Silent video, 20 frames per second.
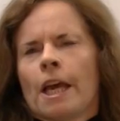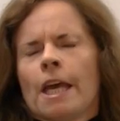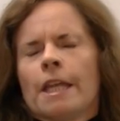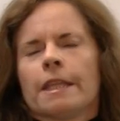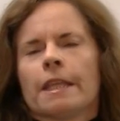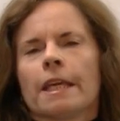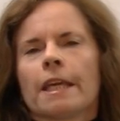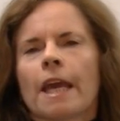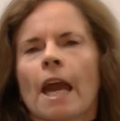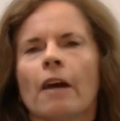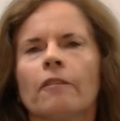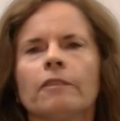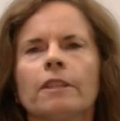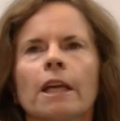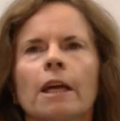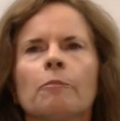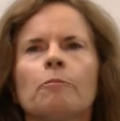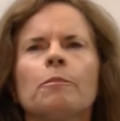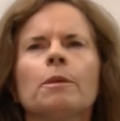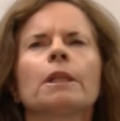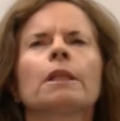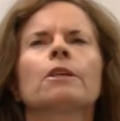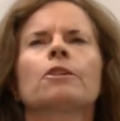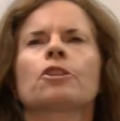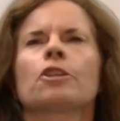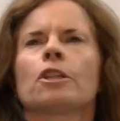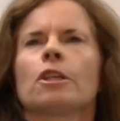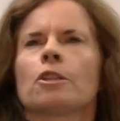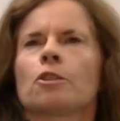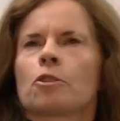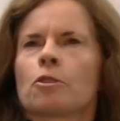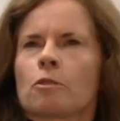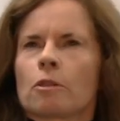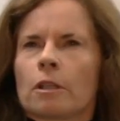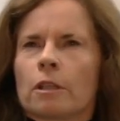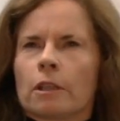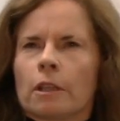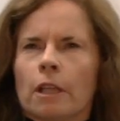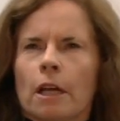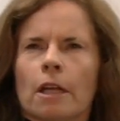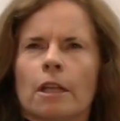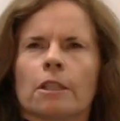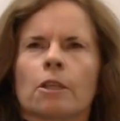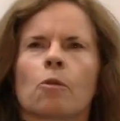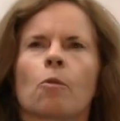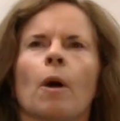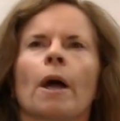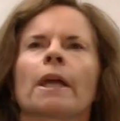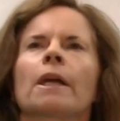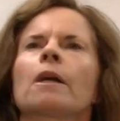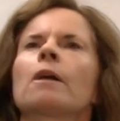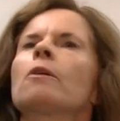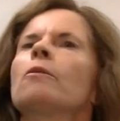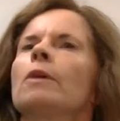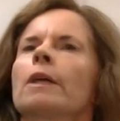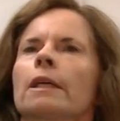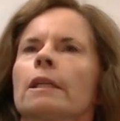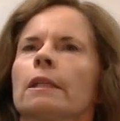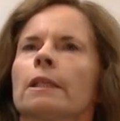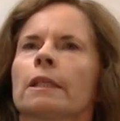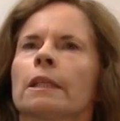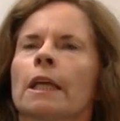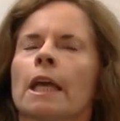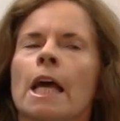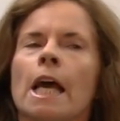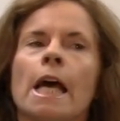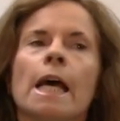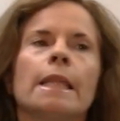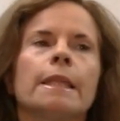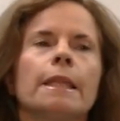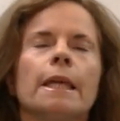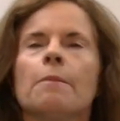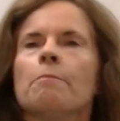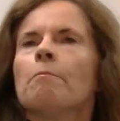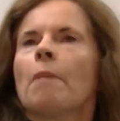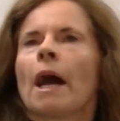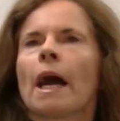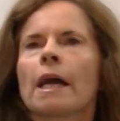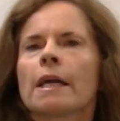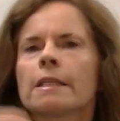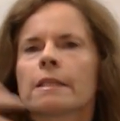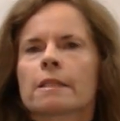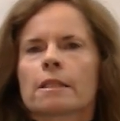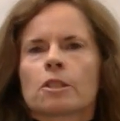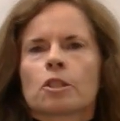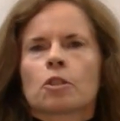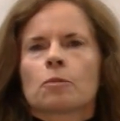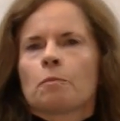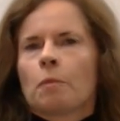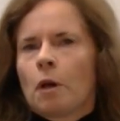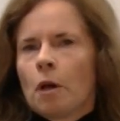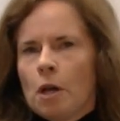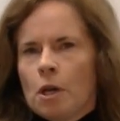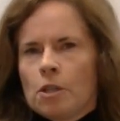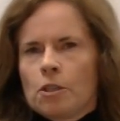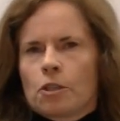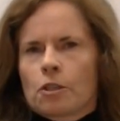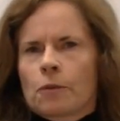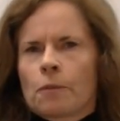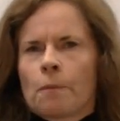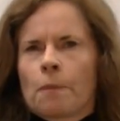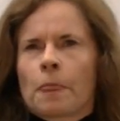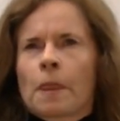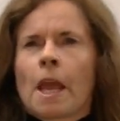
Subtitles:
They have the ability to learn quite quickly. Their mind's a sponge.